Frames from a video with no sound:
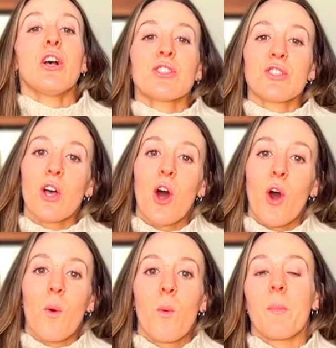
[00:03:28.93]

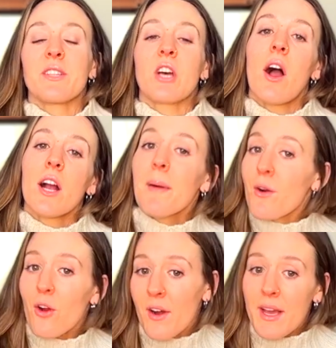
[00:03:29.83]
So when we talk
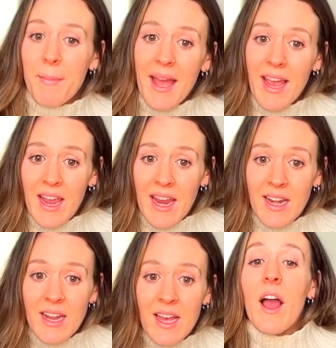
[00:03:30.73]
about chronic
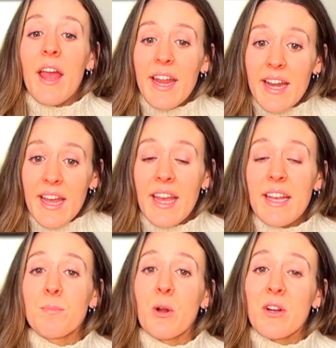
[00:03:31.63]
pain, it
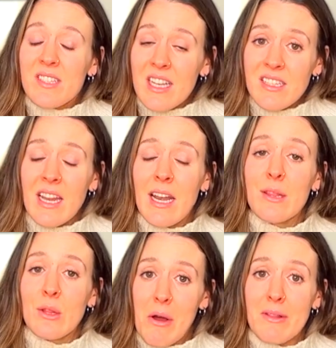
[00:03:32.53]
is persistent
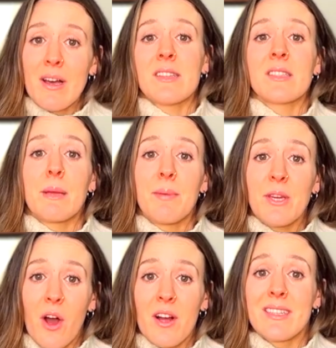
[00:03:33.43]
and long-lasting
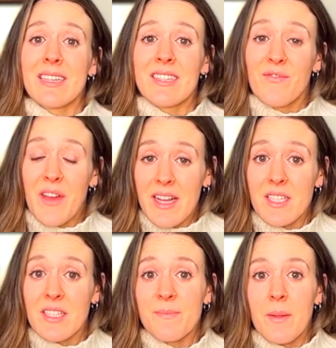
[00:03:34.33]
beyond this
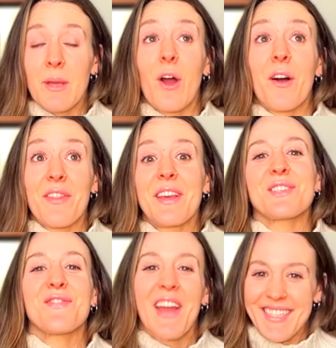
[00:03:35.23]
phase, beyond
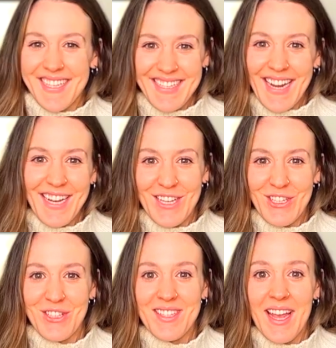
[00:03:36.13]
these phases, I guess I
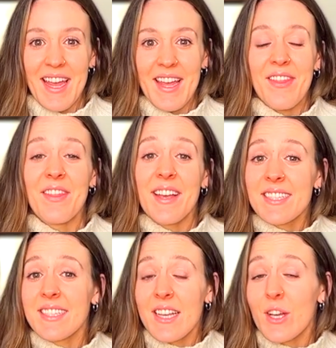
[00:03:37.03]
should say.
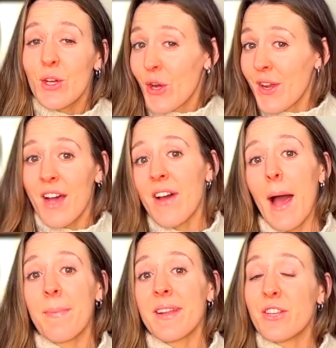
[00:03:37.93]
This could have
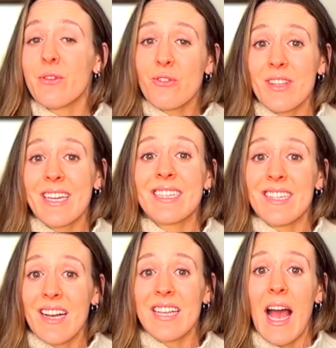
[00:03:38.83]
happened, and usually it
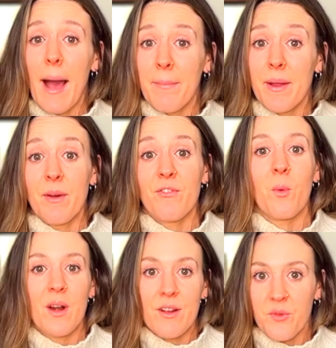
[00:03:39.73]
does happen, but for
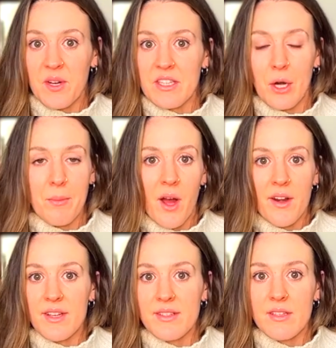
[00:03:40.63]
whatever reason our
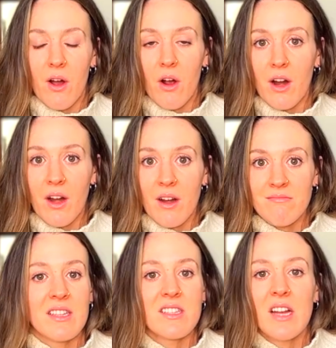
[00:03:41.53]
bodies are
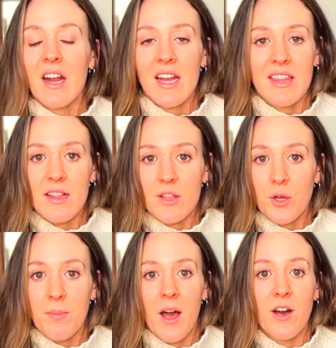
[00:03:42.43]
stuck in that
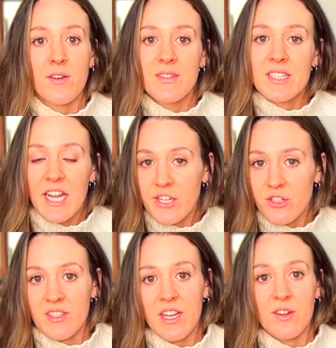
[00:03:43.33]
loop of
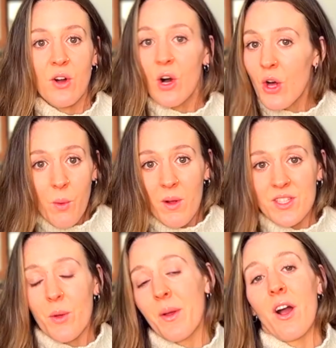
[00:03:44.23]
danger signal,
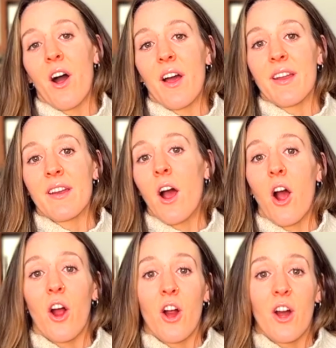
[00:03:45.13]
what's going on,
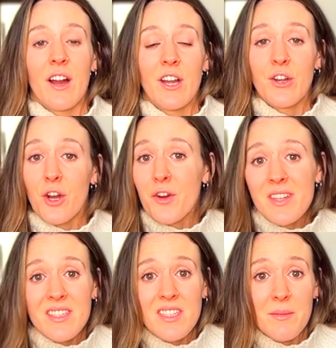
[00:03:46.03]
our
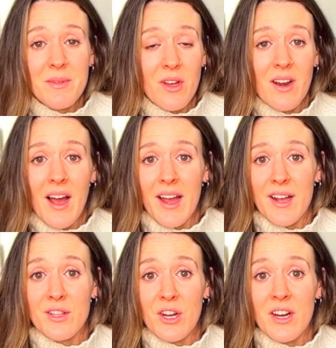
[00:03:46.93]
nervous system is on high
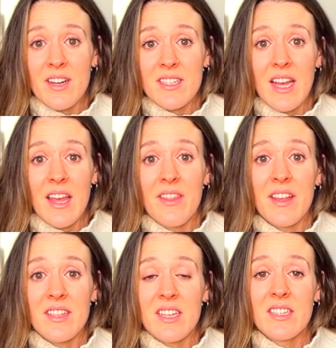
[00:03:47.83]
alert, and
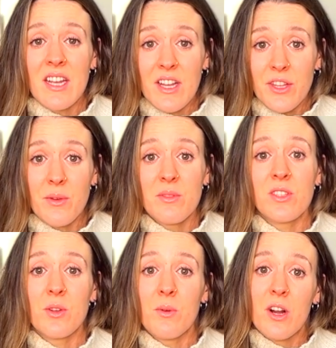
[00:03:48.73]
this continues
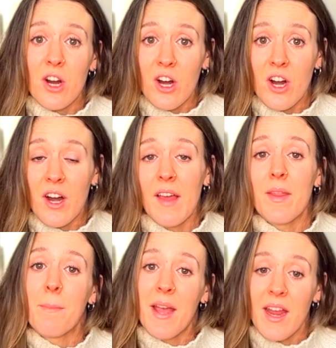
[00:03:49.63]
to occur and
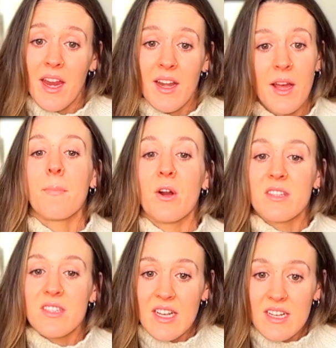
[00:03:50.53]
the pain
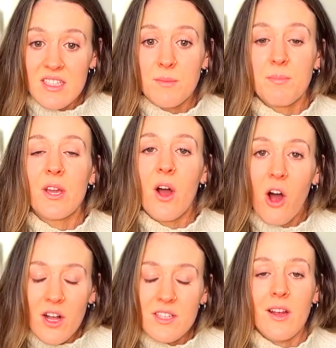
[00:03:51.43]
persists
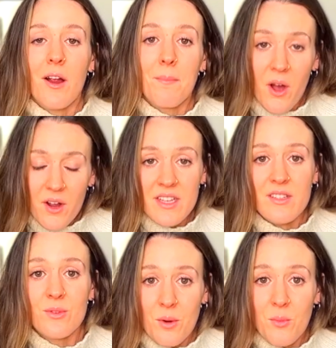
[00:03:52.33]
beyond our
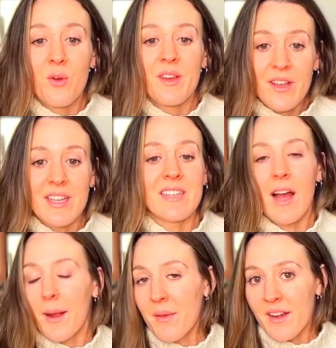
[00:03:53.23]
body's normal healing
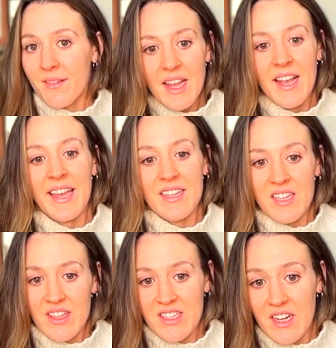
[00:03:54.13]
timeline. I can't
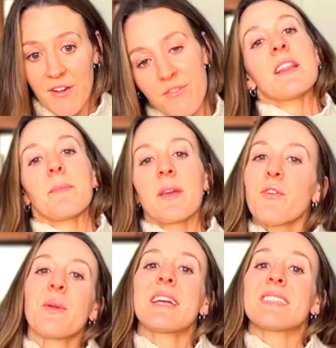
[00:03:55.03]
say this enough. Let me give
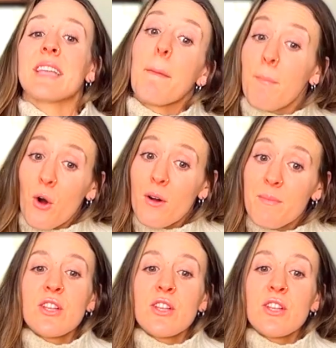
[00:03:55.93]
you an example.